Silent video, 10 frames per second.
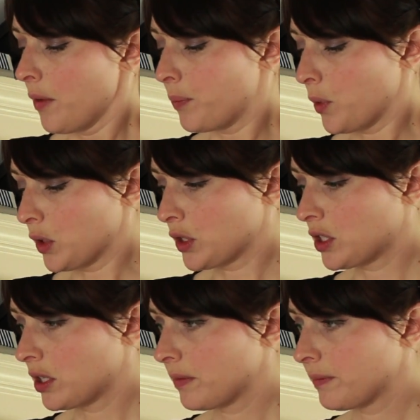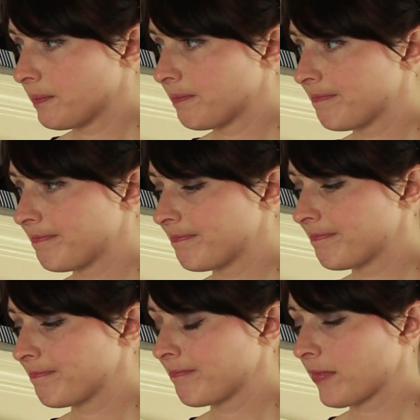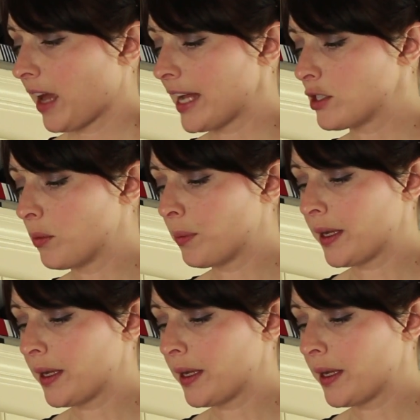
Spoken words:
But I don't